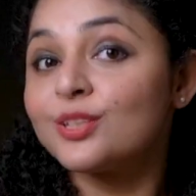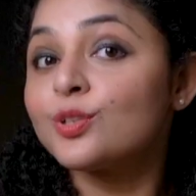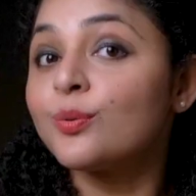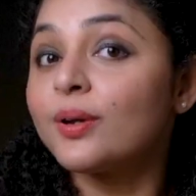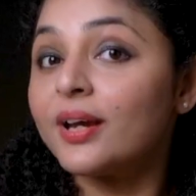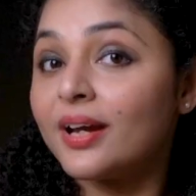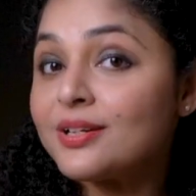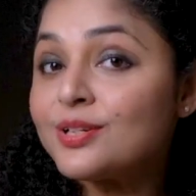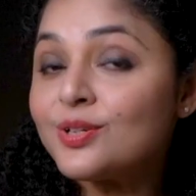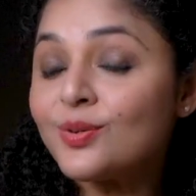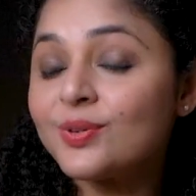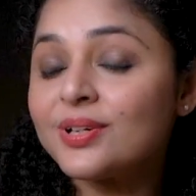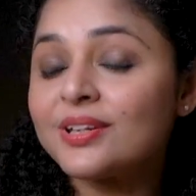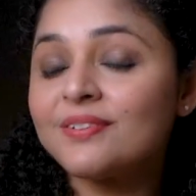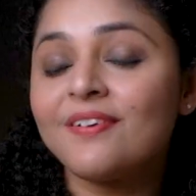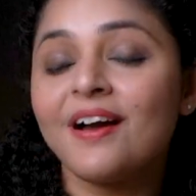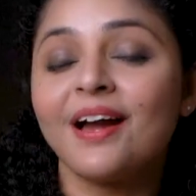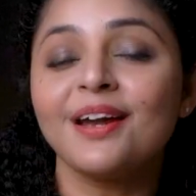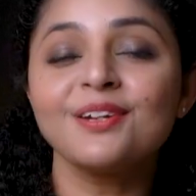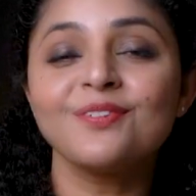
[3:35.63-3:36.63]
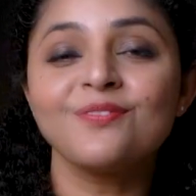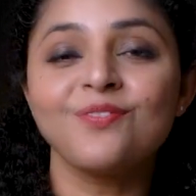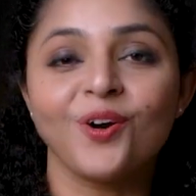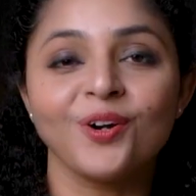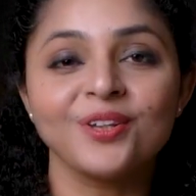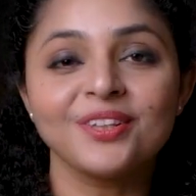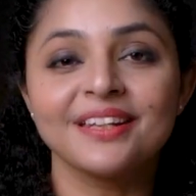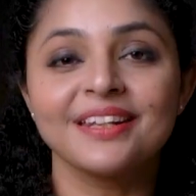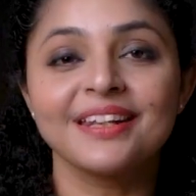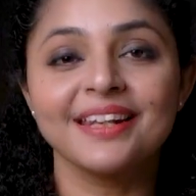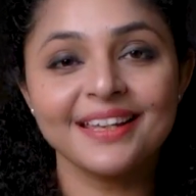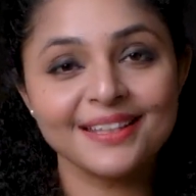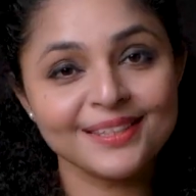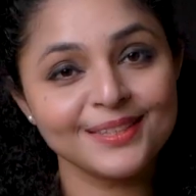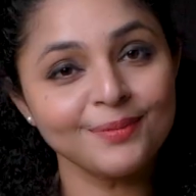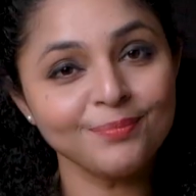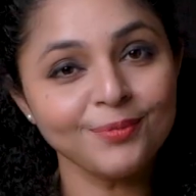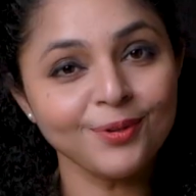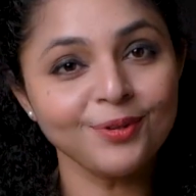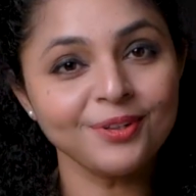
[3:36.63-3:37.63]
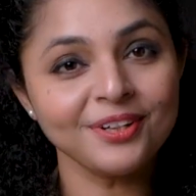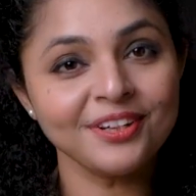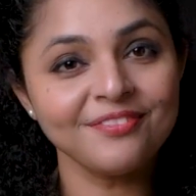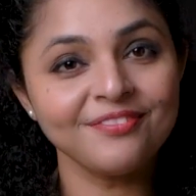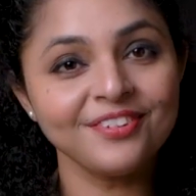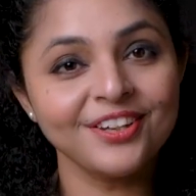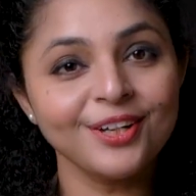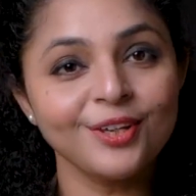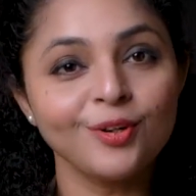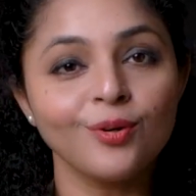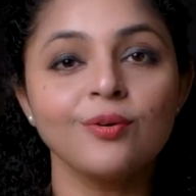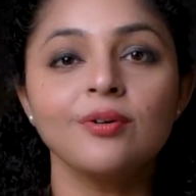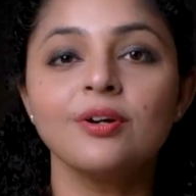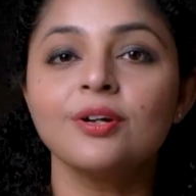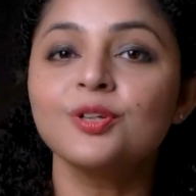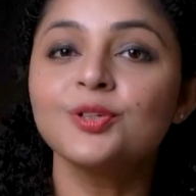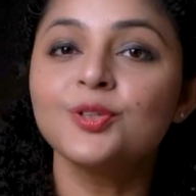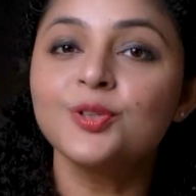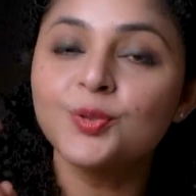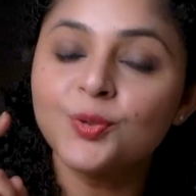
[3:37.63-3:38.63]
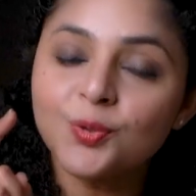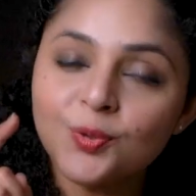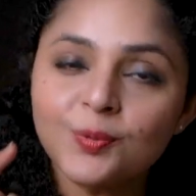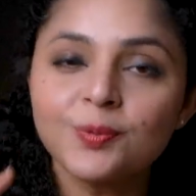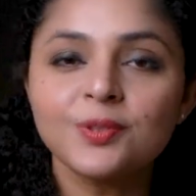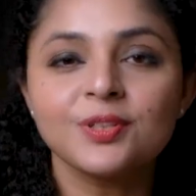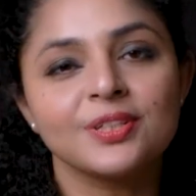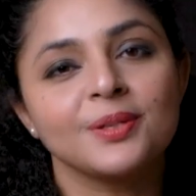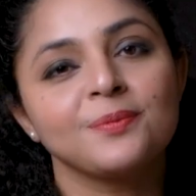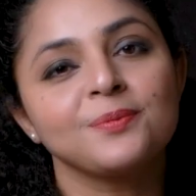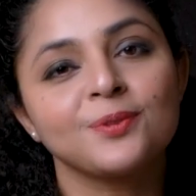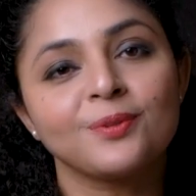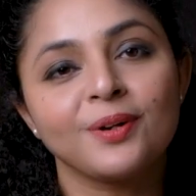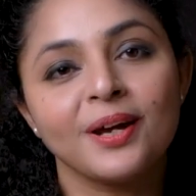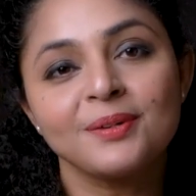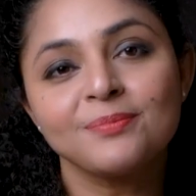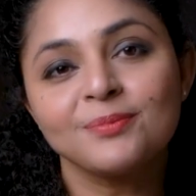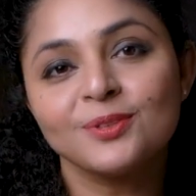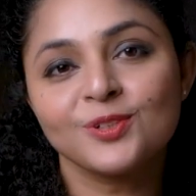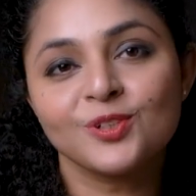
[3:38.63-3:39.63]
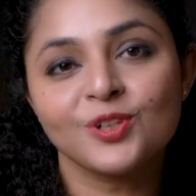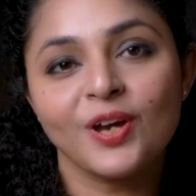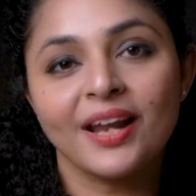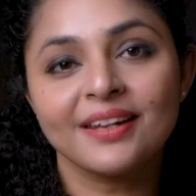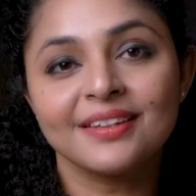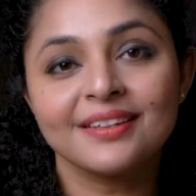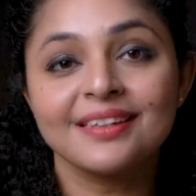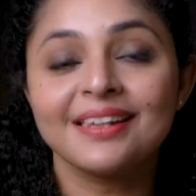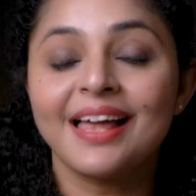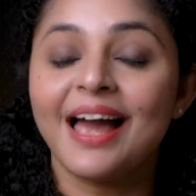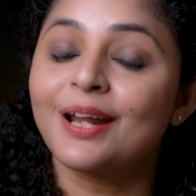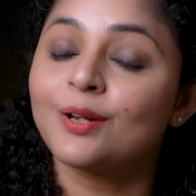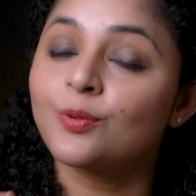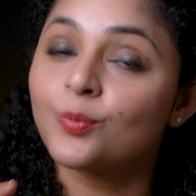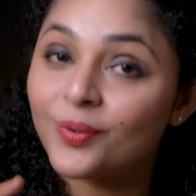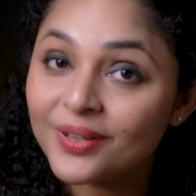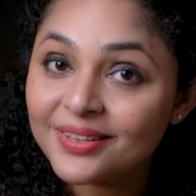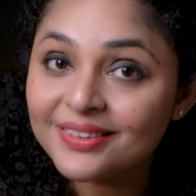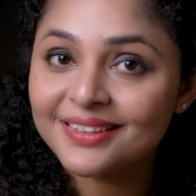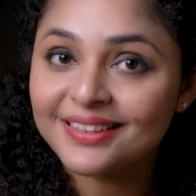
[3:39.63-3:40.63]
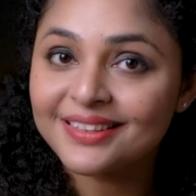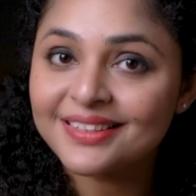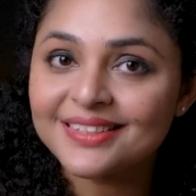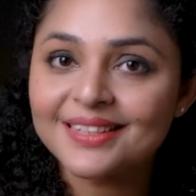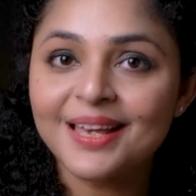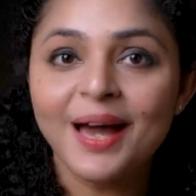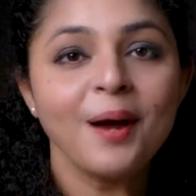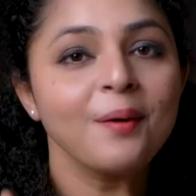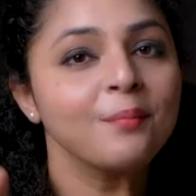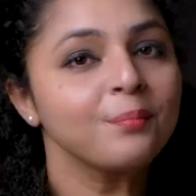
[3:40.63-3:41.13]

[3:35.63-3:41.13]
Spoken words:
To get notified for the next uploaded video, do subscribe the channel, and with this,